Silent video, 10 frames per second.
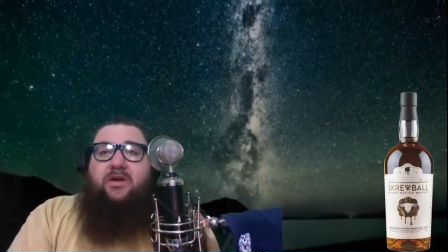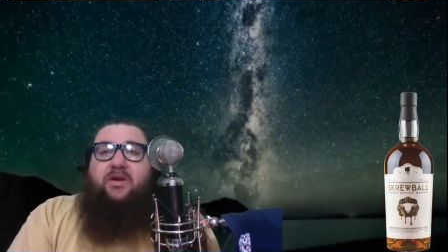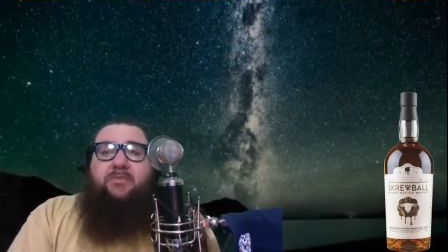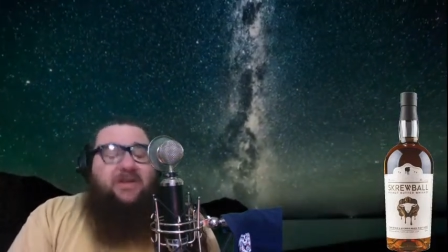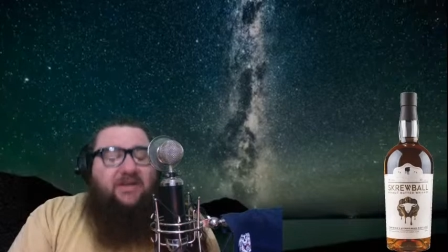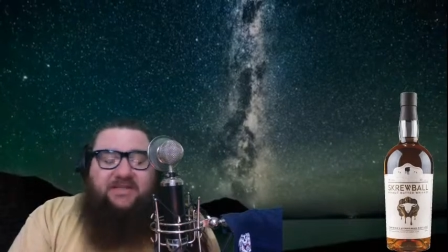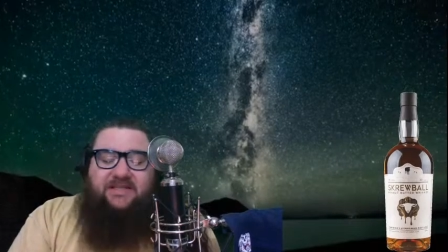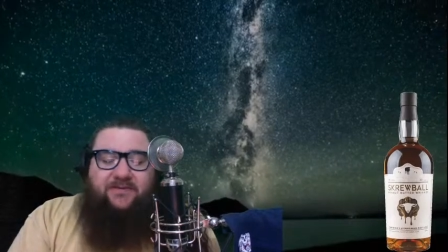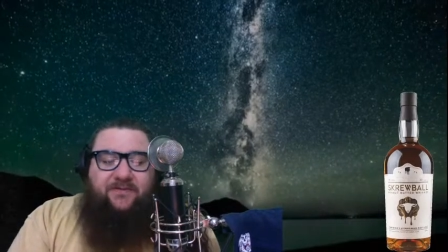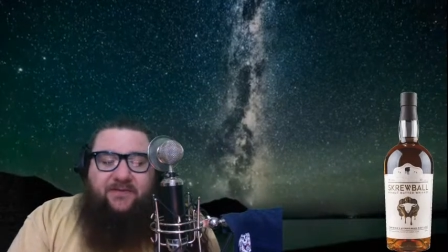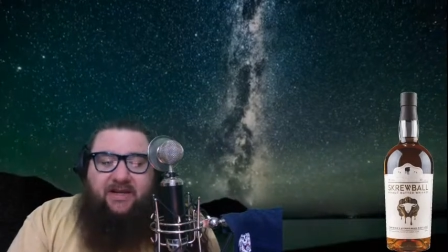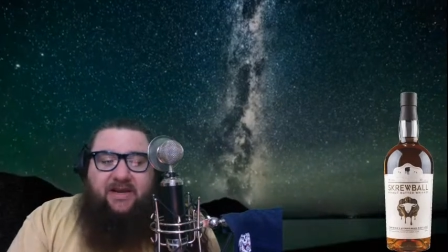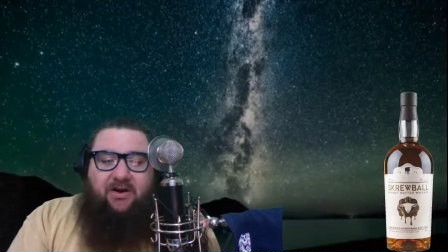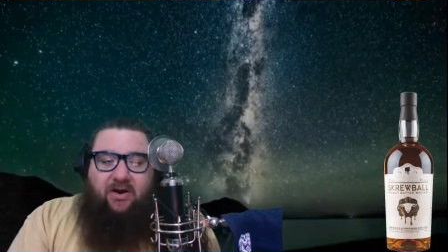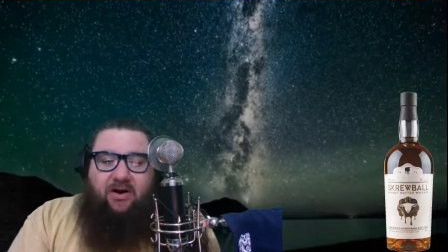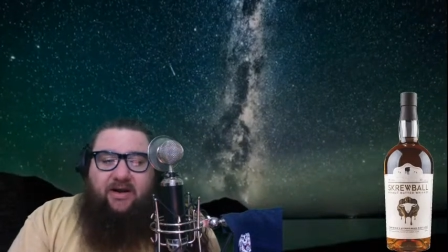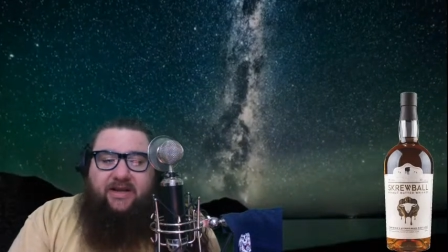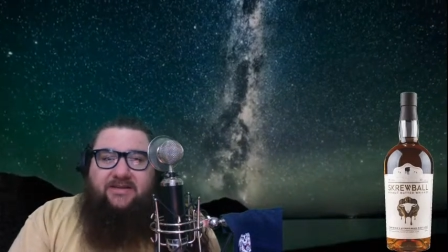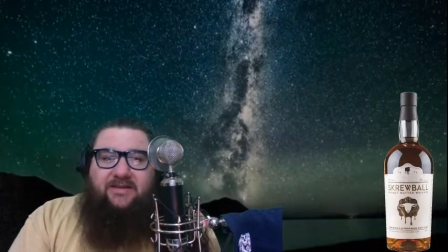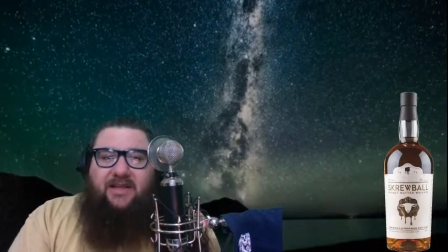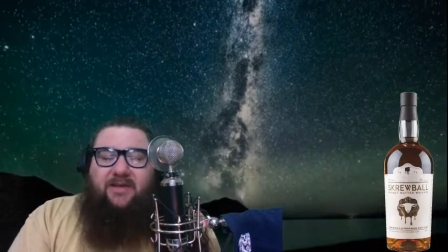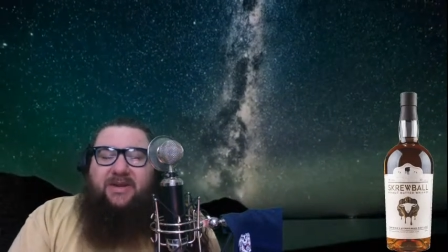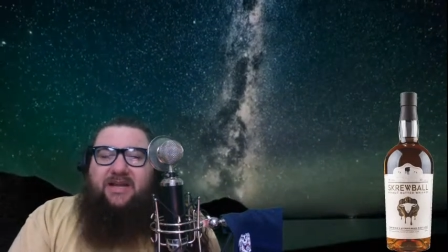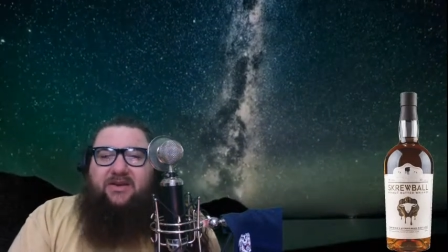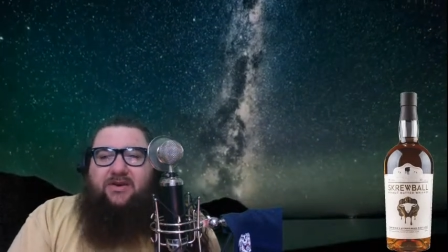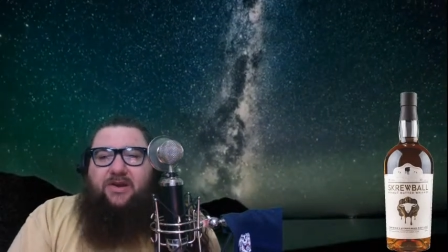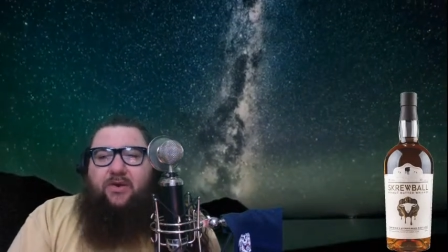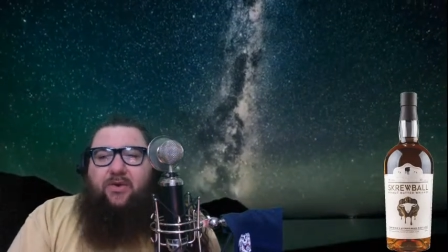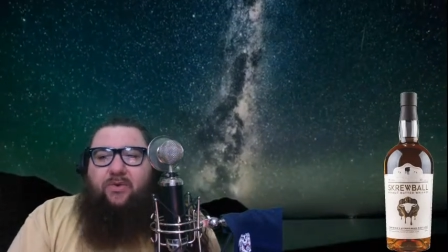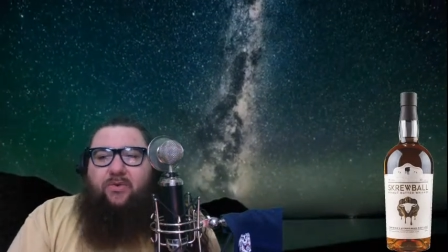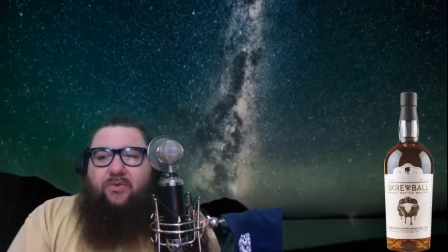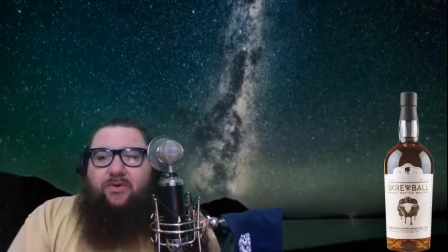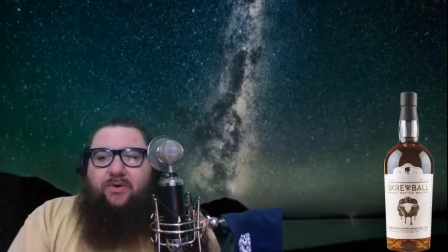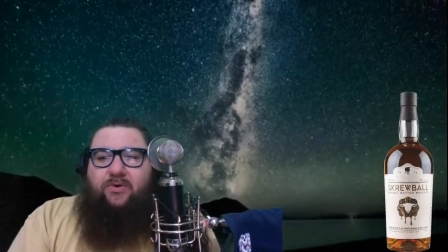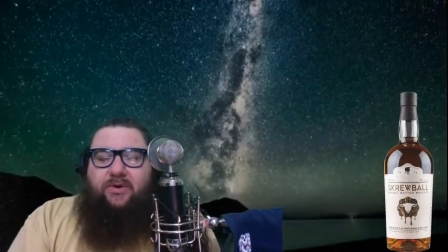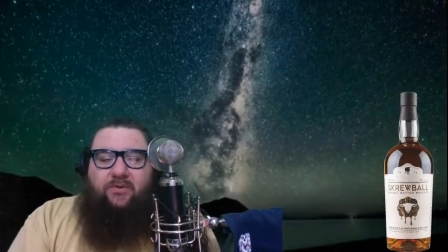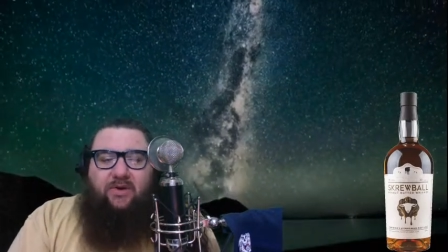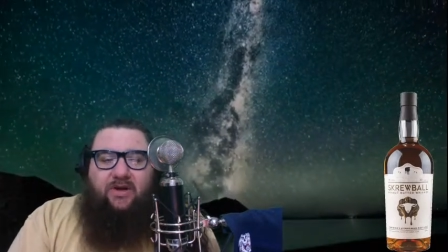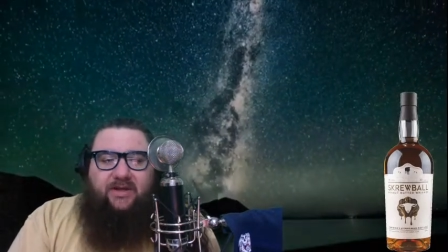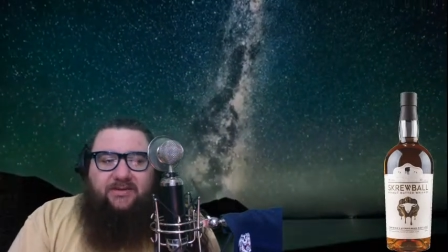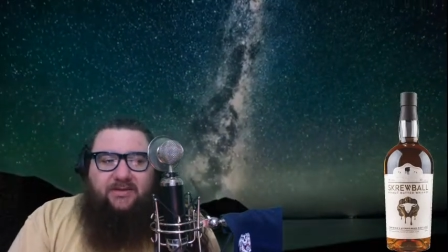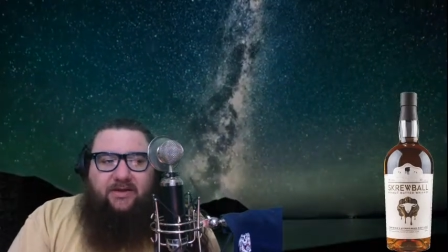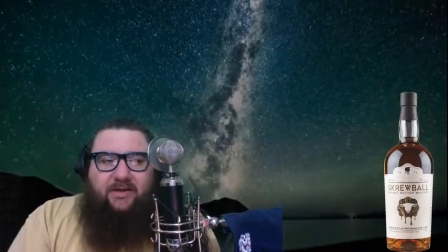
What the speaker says: Because he's fucking Ari. It's not like we didn't know who he was.